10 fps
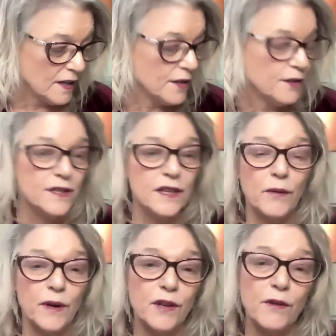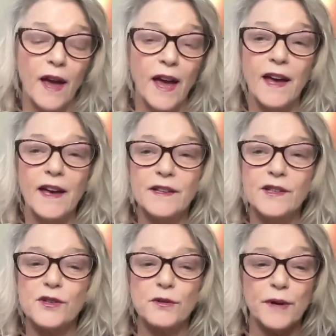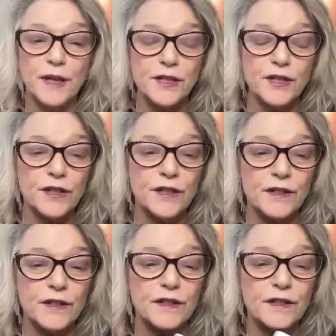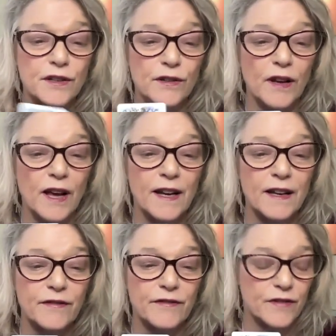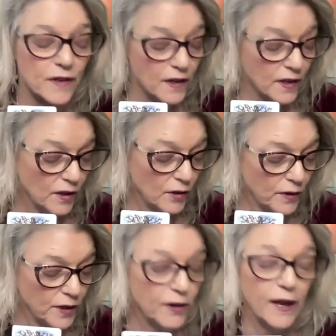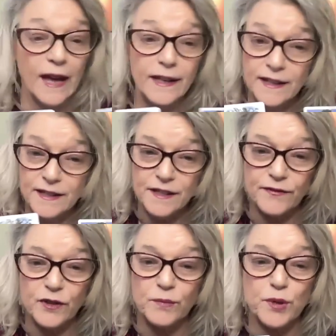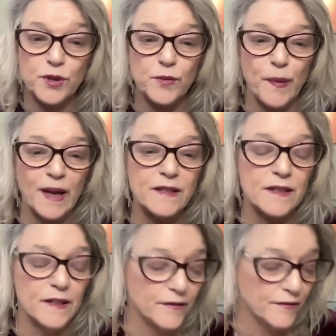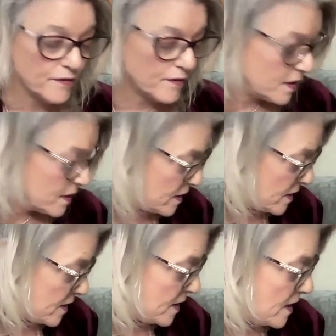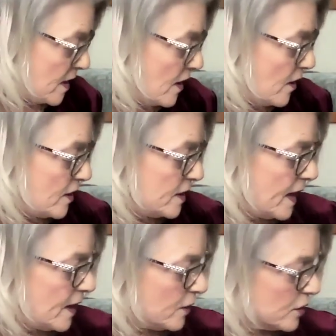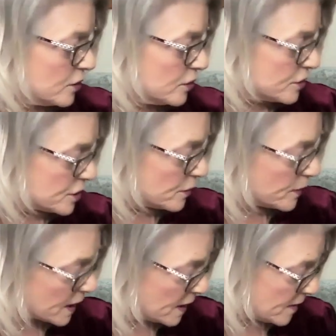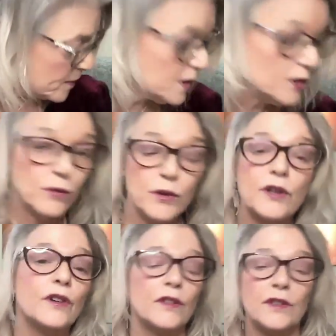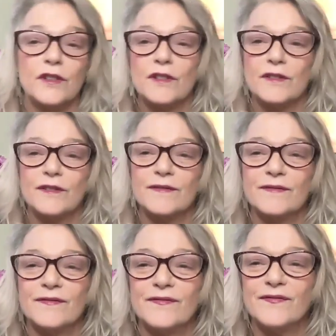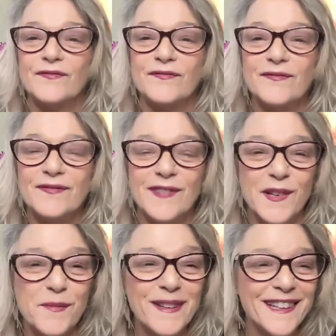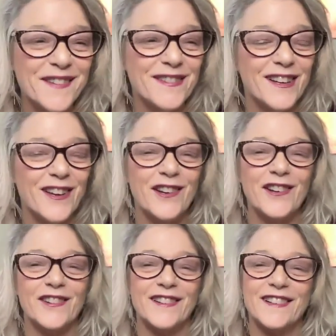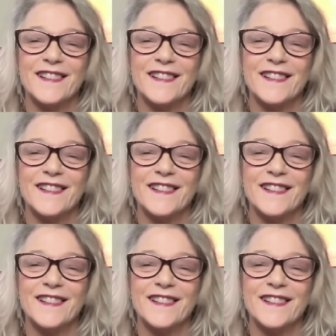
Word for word: Noticing where you can surrender to your life, where you can get a different perspective on how you're showing up in the world. Do you believe in you?